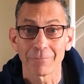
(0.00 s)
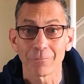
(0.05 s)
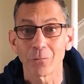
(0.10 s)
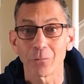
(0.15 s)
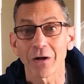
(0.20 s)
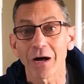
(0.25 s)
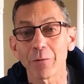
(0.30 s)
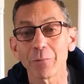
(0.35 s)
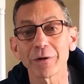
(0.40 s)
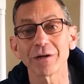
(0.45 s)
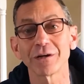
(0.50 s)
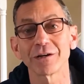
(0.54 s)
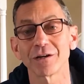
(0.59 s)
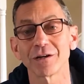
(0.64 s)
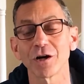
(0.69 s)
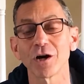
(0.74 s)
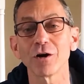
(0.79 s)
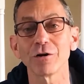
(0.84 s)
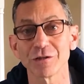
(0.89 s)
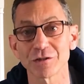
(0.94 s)
Well, I want to
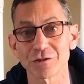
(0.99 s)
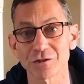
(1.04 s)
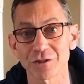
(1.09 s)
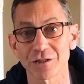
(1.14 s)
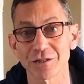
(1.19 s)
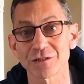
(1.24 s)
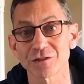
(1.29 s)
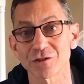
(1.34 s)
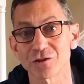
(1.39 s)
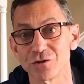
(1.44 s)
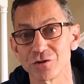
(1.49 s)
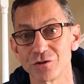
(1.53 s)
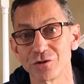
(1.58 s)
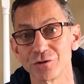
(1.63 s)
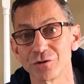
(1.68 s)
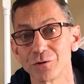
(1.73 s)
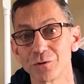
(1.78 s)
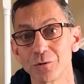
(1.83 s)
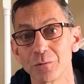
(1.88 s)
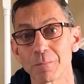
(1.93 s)
encourage us to
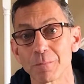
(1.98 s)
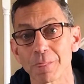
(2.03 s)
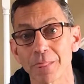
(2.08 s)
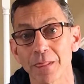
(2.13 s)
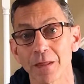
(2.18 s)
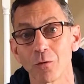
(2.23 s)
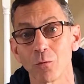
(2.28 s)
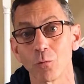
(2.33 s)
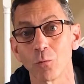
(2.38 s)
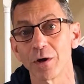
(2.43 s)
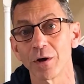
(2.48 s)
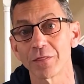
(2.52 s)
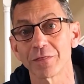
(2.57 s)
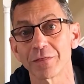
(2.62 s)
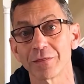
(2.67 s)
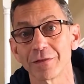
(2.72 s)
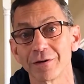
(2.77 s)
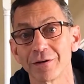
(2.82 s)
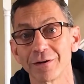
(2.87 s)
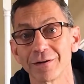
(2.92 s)
do
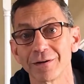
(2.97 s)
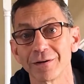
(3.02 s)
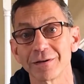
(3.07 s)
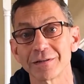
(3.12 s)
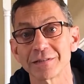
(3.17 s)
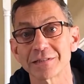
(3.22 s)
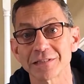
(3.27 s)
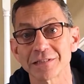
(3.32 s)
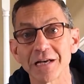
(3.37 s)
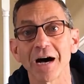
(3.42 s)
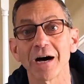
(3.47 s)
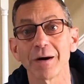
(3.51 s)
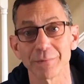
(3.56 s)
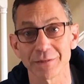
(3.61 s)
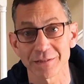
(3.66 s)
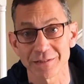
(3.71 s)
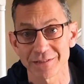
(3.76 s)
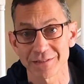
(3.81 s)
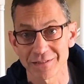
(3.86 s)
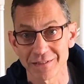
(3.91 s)
what the
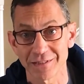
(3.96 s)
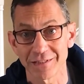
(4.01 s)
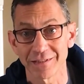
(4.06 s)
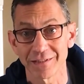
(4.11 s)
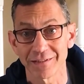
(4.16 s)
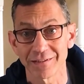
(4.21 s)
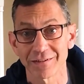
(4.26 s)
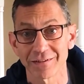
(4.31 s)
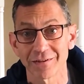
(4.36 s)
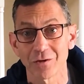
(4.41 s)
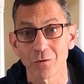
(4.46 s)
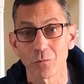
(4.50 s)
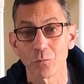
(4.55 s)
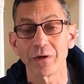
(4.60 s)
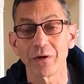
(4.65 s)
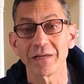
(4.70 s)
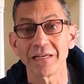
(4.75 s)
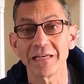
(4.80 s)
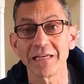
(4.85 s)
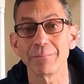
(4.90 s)
psalmist did
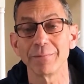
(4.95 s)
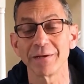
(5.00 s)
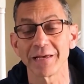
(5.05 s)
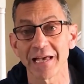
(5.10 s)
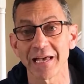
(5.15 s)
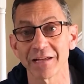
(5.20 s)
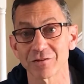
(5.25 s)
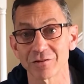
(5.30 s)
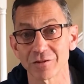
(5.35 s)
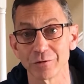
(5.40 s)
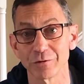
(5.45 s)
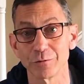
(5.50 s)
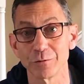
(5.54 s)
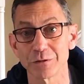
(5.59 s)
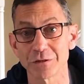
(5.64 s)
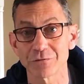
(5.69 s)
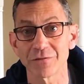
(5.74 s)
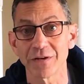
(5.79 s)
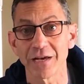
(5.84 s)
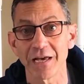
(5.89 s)
when he began to
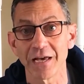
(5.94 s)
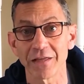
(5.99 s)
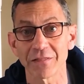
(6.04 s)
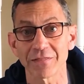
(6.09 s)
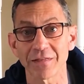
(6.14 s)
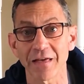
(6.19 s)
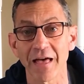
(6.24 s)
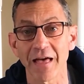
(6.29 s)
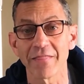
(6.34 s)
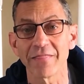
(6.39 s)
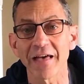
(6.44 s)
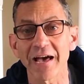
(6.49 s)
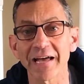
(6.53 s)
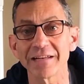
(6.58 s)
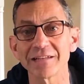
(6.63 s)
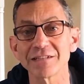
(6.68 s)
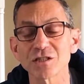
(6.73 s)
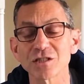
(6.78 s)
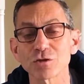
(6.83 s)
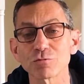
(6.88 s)
lose faith, and
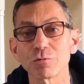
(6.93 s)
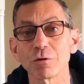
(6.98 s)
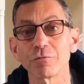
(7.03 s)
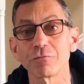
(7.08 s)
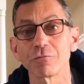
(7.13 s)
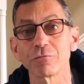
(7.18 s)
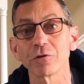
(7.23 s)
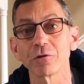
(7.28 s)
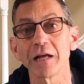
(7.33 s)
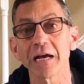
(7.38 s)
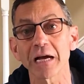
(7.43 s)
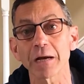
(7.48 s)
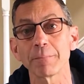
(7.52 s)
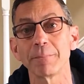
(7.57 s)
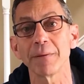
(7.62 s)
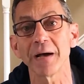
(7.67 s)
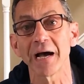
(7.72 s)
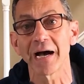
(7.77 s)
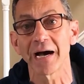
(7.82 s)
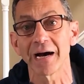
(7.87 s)
that is to
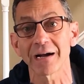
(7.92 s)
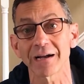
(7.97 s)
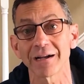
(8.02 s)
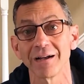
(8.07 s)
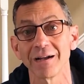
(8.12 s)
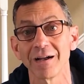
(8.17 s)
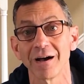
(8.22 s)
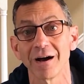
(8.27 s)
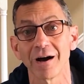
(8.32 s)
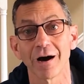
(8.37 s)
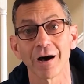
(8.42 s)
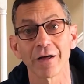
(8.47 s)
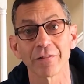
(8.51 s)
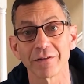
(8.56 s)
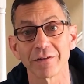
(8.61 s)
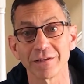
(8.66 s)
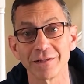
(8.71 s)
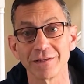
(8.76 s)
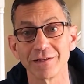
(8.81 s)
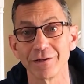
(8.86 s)
reflect back on
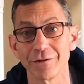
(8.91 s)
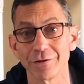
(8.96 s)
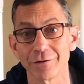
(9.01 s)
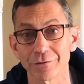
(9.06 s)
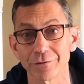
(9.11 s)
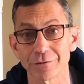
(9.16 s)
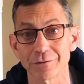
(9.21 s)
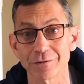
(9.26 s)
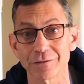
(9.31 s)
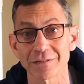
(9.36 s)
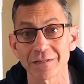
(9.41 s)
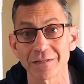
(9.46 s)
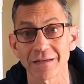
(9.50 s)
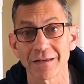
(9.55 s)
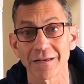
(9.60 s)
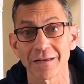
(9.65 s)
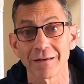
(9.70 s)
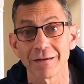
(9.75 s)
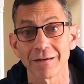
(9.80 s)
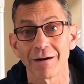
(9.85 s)
the years
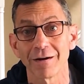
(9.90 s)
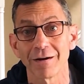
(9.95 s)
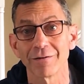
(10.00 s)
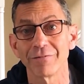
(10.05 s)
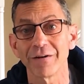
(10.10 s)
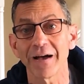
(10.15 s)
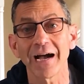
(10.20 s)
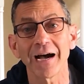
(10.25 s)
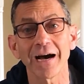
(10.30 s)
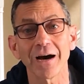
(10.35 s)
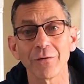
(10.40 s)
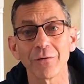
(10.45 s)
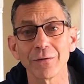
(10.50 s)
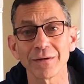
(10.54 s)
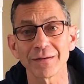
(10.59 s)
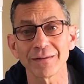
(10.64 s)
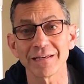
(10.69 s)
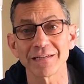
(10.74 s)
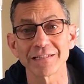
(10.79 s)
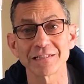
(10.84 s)
of how
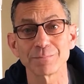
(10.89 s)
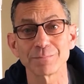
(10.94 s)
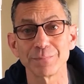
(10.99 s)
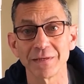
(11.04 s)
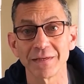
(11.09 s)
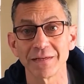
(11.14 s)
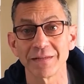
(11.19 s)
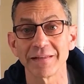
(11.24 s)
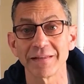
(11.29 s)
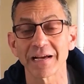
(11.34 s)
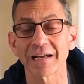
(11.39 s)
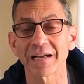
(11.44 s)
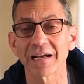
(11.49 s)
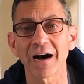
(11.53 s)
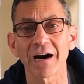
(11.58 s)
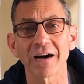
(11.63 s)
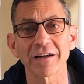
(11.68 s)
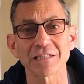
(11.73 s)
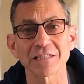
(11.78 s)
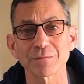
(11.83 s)
it has been that
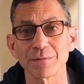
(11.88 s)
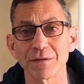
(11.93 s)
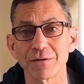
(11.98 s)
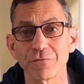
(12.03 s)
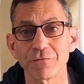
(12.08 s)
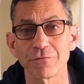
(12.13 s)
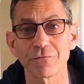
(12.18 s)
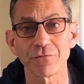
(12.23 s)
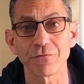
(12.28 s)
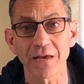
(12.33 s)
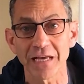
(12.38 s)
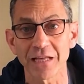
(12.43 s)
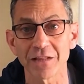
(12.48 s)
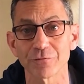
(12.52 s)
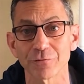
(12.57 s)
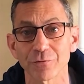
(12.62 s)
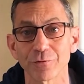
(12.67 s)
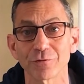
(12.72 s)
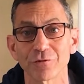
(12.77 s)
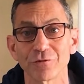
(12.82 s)
God has been
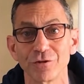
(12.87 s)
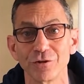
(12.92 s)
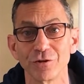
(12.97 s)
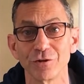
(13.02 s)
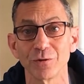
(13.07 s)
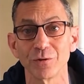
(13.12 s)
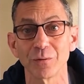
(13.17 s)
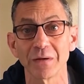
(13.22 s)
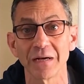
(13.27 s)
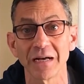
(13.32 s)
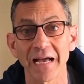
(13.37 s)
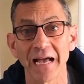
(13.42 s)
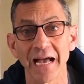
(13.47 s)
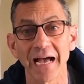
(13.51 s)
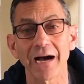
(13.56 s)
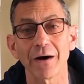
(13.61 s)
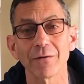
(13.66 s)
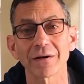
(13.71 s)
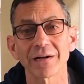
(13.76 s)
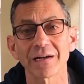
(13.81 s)
faithful to you,
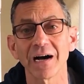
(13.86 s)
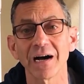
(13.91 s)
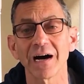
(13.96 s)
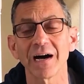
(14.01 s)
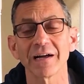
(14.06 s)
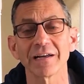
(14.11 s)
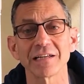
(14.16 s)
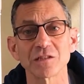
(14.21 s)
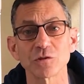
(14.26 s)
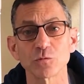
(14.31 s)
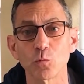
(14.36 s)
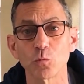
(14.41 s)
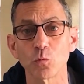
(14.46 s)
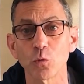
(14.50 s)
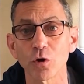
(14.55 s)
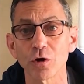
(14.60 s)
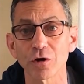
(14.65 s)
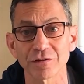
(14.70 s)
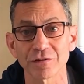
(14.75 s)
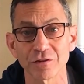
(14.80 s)
how God has
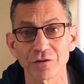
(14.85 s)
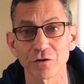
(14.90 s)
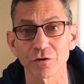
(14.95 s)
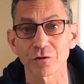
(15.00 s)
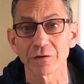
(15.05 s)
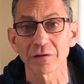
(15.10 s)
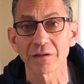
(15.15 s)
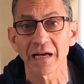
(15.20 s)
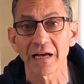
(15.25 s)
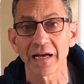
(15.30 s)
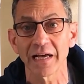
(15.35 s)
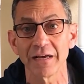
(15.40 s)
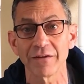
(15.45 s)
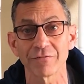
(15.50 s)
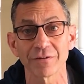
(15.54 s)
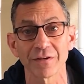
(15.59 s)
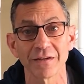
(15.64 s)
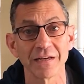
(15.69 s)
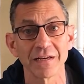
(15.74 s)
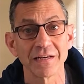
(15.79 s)
worked in your
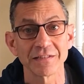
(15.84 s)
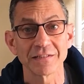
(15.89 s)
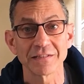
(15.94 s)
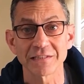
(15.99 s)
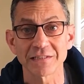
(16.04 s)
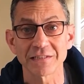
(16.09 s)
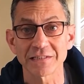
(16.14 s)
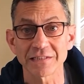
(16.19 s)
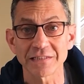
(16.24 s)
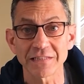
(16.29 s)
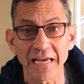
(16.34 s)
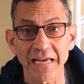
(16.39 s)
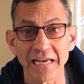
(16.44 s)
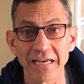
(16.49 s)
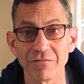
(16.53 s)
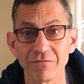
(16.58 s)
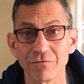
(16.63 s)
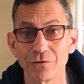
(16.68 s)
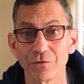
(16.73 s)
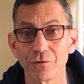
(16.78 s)
life to
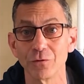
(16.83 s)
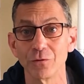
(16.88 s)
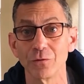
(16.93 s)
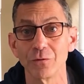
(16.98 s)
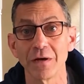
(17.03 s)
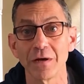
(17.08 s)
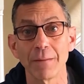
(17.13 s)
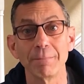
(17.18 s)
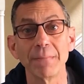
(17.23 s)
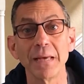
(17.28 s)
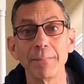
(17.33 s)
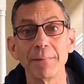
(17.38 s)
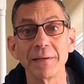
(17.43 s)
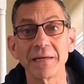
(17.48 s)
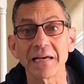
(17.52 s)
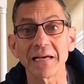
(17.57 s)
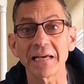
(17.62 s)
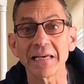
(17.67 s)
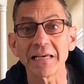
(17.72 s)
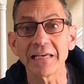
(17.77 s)
save you, maybe
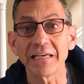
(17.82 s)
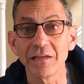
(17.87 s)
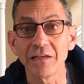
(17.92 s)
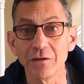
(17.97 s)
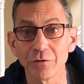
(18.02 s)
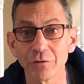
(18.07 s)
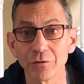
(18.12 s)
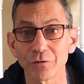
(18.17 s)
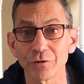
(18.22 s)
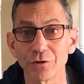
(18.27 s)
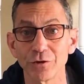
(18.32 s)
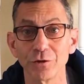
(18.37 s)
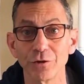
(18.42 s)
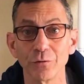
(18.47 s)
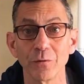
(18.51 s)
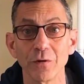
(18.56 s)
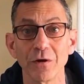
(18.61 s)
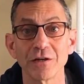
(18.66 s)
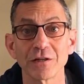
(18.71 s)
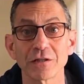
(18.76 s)
to heal
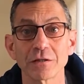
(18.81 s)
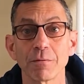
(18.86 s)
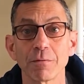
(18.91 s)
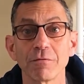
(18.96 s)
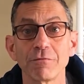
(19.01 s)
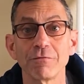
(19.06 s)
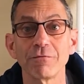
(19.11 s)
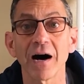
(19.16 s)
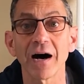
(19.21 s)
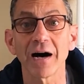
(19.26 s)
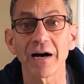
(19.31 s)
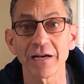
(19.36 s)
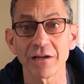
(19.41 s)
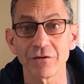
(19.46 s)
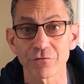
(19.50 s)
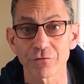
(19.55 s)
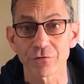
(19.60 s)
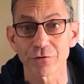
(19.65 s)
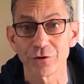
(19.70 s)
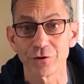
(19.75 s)
you, to
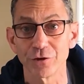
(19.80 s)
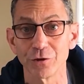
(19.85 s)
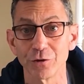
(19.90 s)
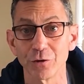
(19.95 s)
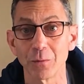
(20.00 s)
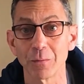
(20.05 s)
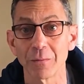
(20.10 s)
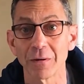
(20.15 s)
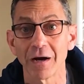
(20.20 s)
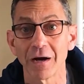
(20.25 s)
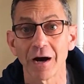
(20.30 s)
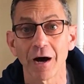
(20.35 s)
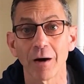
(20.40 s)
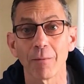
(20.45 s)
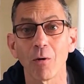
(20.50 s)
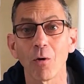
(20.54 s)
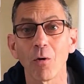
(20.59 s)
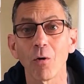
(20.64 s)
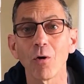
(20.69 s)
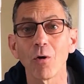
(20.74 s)
provide for you,
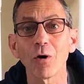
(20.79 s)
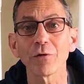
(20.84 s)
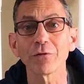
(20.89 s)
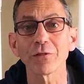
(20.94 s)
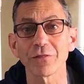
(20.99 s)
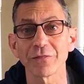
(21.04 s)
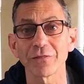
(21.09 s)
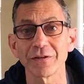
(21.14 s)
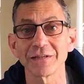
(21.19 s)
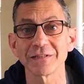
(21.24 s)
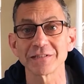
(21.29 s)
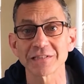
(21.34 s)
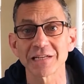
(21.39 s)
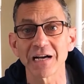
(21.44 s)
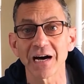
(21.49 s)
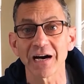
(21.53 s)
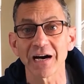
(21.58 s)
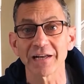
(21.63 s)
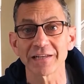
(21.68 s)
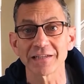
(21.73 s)
um, all the things
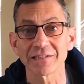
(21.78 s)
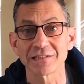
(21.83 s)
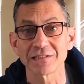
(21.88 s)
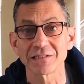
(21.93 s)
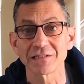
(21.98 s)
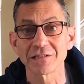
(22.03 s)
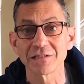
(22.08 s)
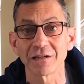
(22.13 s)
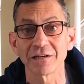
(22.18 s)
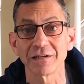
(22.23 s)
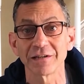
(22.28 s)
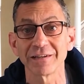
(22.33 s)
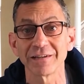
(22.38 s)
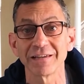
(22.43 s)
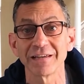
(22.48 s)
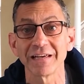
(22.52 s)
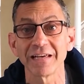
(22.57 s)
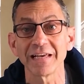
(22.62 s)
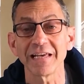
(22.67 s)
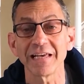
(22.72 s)
God has
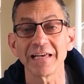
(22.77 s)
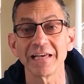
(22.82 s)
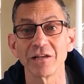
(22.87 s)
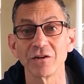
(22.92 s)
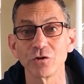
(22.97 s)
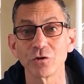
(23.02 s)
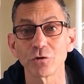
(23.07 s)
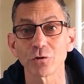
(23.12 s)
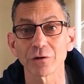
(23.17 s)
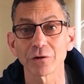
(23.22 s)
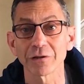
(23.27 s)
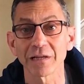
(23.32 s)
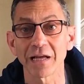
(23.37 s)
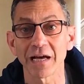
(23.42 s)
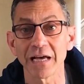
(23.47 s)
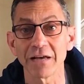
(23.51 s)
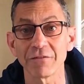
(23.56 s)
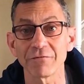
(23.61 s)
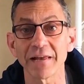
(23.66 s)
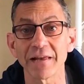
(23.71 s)
done in your
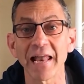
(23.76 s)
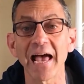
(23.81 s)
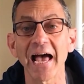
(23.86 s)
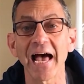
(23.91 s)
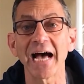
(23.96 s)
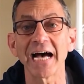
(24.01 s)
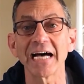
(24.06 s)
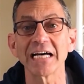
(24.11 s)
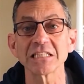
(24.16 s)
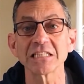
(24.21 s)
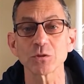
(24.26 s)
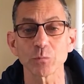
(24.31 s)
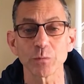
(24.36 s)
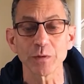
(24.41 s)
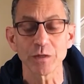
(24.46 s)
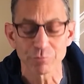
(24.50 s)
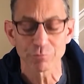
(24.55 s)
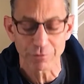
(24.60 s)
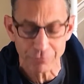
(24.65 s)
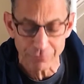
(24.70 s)
life. And as
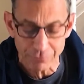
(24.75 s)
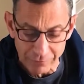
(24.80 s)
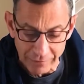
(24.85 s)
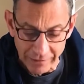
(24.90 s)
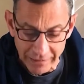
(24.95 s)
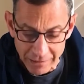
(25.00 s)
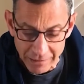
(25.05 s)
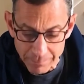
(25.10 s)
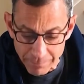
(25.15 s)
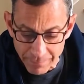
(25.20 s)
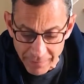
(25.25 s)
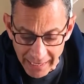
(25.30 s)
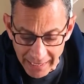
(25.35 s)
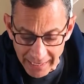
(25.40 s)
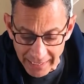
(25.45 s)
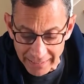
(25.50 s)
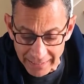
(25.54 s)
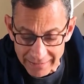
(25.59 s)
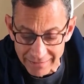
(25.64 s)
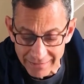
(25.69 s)
we reflect
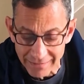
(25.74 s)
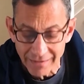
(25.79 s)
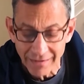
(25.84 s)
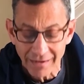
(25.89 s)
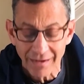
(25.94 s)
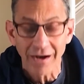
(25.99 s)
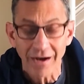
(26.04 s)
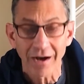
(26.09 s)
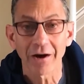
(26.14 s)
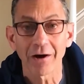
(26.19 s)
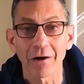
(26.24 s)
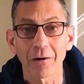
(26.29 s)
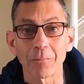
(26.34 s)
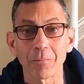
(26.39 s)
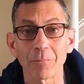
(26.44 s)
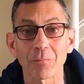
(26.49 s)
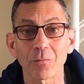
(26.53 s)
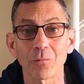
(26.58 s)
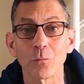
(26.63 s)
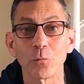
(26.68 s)
back,
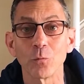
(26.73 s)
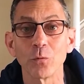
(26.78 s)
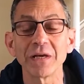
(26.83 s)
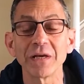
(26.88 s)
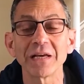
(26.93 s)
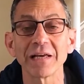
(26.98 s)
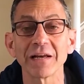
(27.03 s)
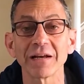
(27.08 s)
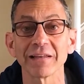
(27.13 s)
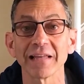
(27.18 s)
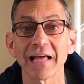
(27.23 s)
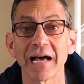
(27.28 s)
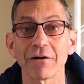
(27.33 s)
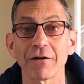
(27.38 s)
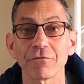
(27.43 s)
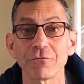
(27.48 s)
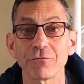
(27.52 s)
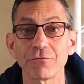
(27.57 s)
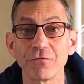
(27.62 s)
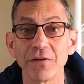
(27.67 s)
um, we can
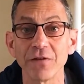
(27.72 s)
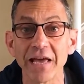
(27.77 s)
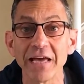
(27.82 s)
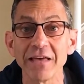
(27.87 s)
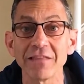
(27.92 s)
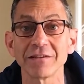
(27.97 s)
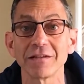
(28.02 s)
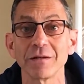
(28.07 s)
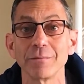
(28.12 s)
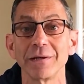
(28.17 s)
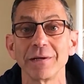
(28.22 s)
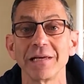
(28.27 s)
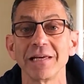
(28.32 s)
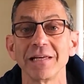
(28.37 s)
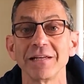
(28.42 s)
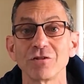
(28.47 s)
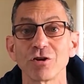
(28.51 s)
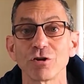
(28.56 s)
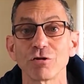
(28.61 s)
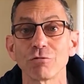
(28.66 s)
allow faith to
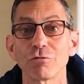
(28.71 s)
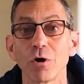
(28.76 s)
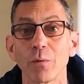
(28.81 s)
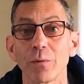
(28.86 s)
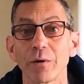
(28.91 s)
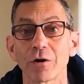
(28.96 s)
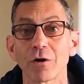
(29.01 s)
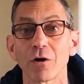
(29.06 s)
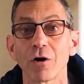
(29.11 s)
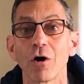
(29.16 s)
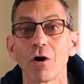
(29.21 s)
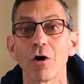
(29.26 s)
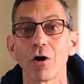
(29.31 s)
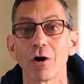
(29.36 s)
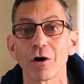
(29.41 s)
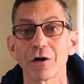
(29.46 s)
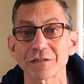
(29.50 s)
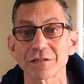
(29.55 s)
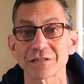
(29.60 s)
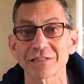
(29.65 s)
begin to grow in our
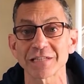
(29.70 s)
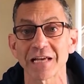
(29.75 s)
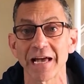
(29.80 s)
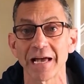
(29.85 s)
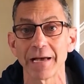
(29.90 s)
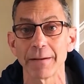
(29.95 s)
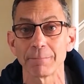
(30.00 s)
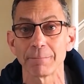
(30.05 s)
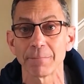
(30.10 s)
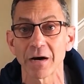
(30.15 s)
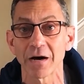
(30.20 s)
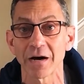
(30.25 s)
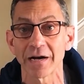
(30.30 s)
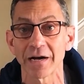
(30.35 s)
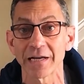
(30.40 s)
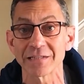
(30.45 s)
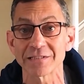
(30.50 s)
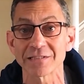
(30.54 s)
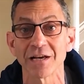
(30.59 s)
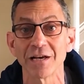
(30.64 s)
hearts and
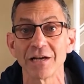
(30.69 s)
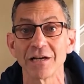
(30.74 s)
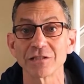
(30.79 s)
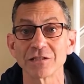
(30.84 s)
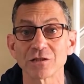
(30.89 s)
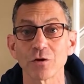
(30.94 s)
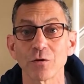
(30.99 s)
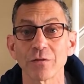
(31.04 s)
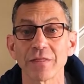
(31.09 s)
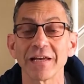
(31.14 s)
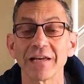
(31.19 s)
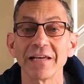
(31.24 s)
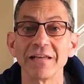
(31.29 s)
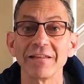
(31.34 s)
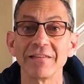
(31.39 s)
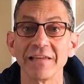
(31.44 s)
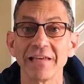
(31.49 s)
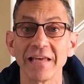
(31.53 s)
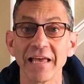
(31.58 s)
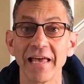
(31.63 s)
minds so that
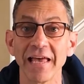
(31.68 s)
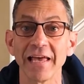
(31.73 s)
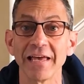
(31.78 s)
in the